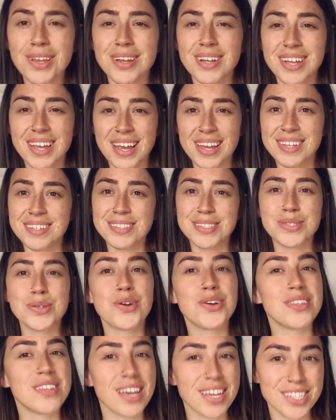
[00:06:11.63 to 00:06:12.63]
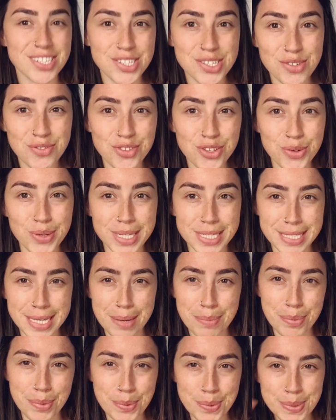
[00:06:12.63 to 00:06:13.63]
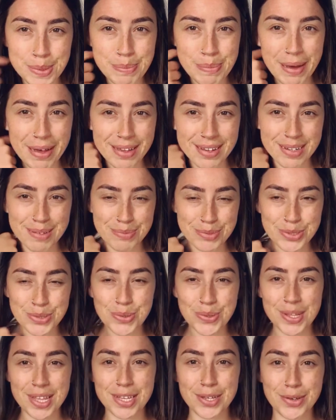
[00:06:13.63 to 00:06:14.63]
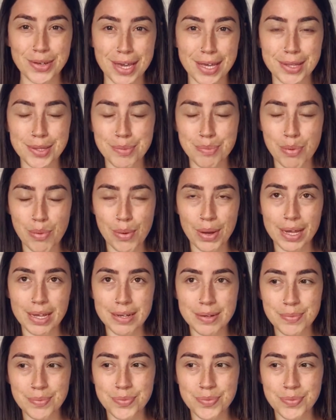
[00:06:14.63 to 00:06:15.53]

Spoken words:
Okay, so they're just a few examples, but I'm sure that you get the point.